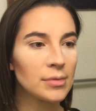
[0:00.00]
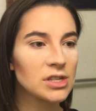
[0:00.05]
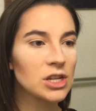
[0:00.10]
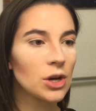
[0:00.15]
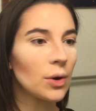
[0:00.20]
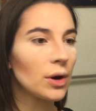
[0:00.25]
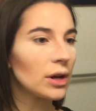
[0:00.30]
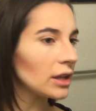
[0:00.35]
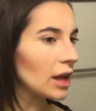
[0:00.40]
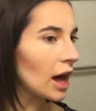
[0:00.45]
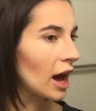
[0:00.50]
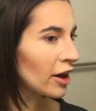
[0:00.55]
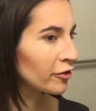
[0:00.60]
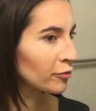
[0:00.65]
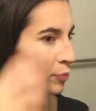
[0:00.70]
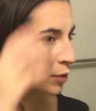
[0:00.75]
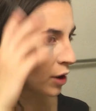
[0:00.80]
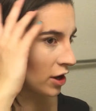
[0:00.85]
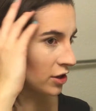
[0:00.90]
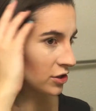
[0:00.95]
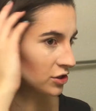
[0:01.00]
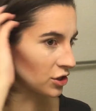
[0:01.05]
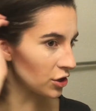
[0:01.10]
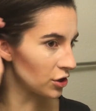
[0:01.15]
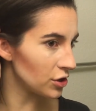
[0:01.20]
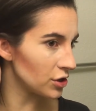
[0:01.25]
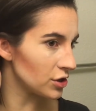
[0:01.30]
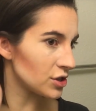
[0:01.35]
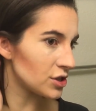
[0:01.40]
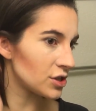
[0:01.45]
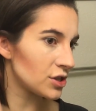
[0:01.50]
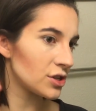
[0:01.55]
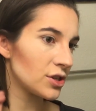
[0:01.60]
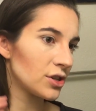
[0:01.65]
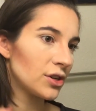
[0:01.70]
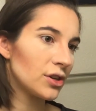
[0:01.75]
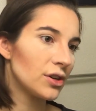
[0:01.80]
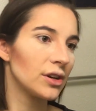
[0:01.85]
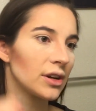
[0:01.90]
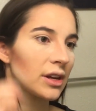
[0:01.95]
So a lot of
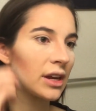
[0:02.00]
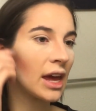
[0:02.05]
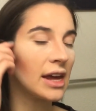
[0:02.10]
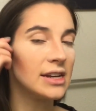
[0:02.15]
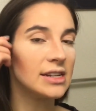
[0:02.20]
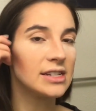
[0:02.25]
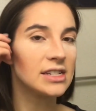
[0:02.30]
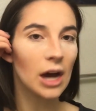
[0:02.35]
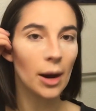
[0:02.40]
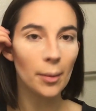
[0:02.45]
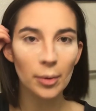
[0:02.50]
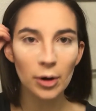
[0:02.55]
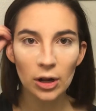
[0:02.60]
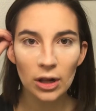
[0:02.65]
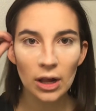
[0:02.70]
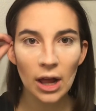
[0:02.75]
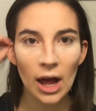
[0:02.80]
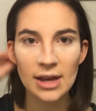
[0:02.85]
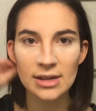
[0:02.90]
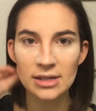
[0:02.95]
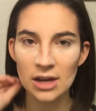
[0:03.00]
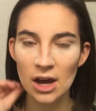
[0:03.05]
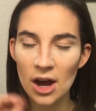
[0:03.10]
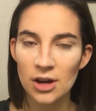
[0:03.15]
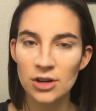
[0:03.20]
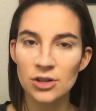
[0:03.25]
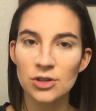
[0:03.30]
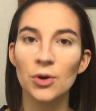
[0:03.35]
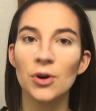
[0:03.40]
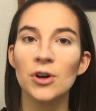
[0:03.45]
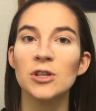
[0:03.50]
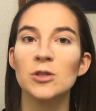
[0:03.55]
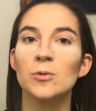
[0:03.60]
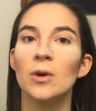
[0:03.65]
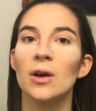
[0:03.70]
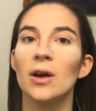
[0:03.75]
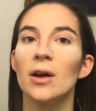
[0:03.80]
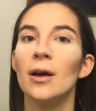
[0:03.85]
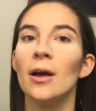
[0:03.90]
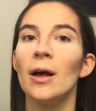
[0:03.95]
bronzers can double as
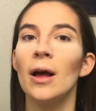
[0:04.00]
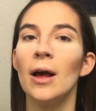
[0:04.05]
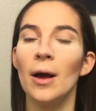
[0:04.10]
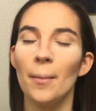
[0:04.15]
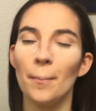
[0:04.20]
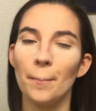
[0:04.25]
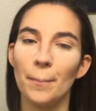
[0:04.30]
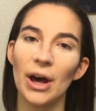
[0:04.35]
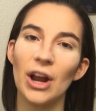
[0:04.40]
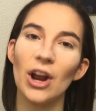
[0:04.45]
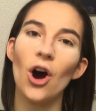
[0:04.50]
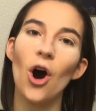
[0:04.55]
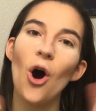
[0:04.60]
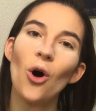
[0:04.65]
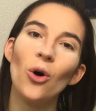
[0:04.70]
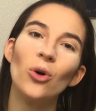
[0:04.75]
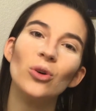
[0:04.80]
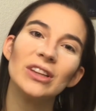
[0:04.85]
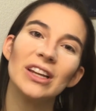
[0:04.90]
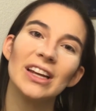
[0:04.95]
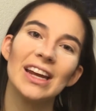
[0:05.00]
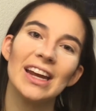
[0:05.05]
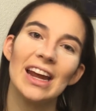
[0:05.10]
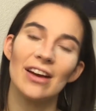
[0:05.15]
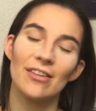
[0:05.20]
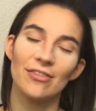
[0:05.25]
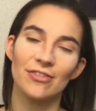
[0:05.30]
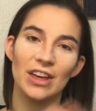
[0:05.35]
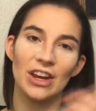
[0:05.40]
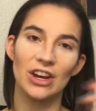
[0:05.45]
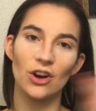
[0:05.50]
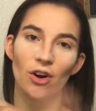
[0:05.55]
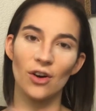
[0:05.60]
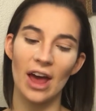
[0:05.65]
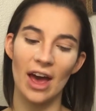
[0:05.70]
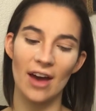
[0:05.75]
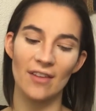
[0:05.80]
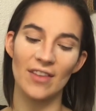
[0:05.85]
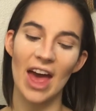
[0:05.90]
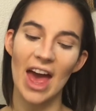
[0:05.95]
contours, but only if they
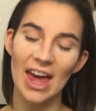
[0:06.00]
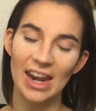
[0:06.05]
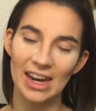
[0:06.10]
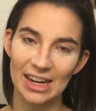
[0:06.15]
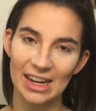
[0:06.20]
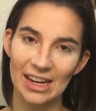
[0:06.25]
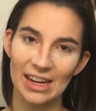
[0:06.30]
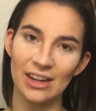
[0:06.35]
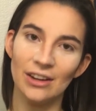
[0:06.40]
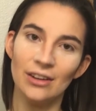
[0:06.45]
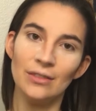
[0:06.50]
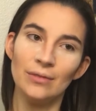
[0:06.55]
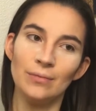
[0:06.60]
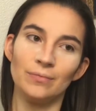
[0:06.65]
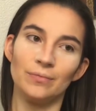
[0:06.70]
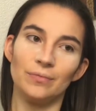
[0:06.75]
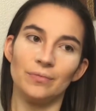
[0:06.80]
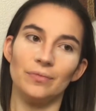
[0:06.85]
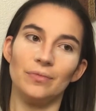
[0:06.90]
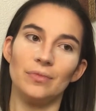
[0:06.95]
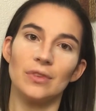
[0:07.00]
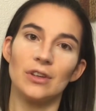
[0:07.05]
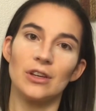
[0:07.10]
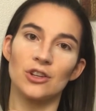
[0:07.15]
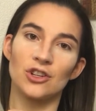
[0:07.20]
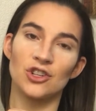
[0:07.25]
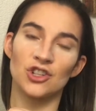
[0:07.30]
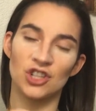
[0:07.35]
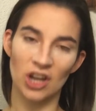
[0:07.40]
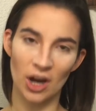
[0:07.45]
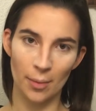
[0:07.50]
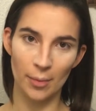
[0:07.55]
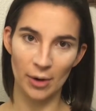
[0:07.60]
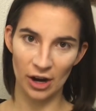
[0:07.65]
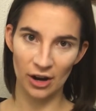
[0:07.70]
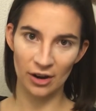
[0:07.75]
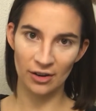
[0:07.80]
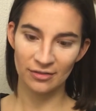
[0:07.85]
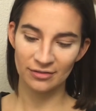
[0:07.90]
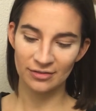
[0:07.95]
don't have any
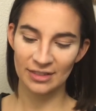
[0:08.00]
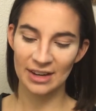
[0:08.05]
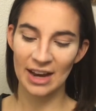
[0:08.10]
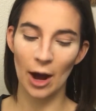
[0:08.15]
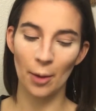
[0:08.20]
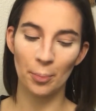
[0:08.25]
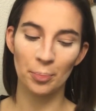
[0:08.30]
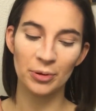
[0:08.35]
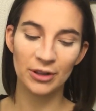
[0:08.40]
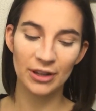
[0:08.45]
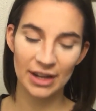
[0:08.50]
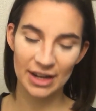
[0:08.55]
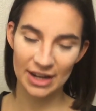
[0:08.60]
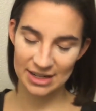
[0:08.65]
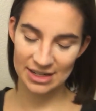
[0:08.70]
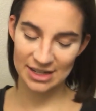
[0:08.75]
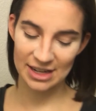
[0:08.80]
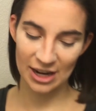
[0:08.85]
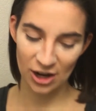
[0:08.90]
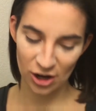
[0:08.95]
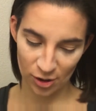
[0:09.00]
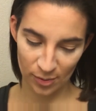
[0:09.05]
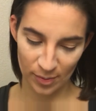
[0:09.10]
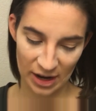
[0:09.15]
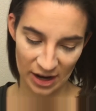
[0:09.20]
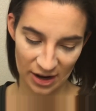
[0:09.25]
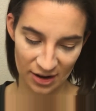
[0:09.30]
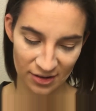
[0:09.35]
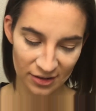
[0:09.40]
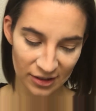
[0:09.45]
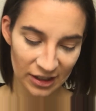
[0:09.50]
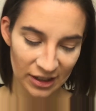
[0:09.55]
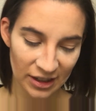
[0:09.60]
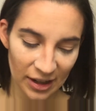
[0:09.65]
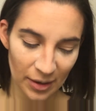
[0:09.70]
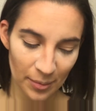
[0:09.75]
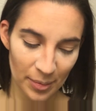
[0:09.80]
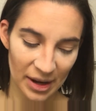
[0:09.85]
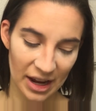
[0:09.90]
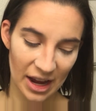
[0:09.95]
shimmer. Now please hear me,
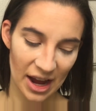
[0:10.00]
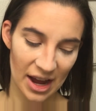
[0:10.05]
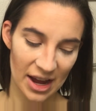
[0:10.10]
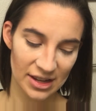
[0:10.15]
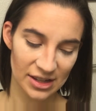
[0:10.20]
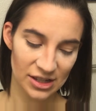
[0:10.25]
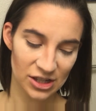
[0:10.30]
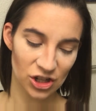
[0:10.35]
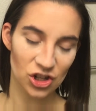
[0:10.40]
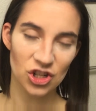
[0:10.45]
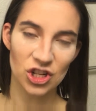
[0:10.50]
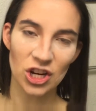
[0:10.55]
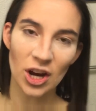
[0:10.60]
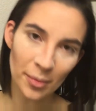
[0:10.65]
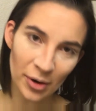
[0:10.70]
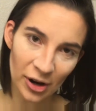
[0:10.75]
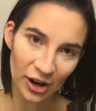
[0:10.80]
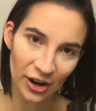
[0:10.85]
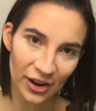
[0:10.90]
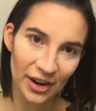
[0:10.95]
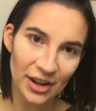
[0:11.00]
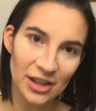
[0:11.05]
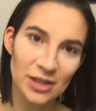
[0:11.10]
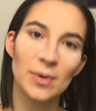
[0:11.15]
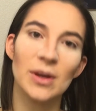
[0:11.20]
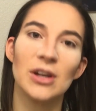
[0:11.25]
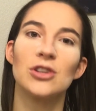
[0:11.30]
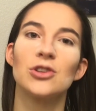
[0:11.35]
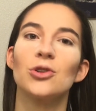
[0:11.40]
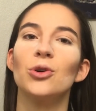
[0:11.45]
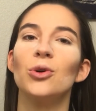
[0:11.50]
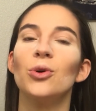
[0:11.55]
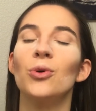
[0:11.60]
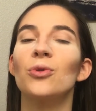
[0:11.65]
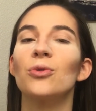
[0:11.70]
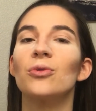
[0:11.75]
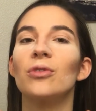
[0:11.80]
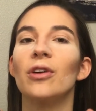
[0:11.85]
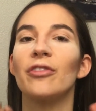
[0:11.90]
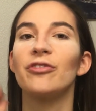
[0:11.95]
because shimmer is meant to
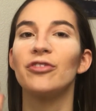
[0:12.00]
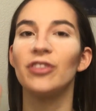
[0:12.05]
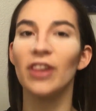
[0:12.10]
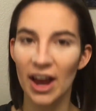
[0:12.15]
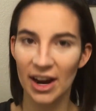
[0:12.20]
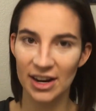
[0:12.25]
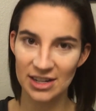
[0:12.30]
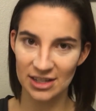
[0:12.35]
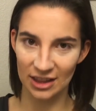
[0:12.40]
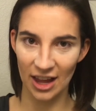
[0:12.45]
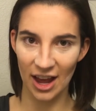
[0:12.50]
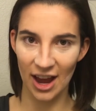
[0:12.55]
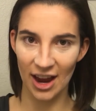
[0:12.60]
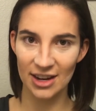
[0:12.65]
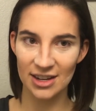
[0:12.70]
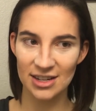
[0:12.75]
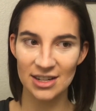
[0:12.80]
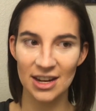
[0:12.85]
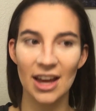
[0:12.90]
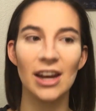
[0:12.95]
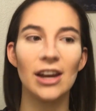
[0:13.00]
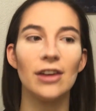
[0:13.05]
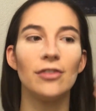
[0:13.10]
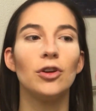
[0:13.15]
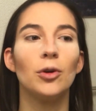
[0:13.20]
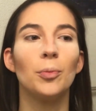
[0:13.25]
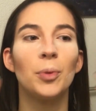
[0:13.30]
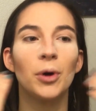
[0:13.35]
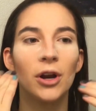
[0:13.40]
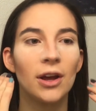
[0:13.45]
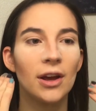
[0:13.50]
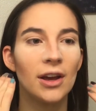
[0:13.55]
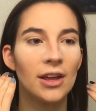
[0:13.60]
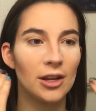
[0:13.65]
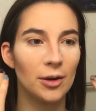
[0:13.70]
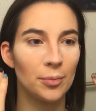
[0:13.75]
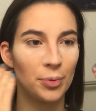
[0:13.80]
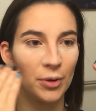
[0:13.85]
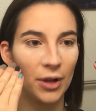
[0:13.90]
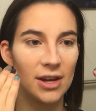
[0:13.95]
reflect light, and if you put
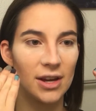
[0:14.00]
it in the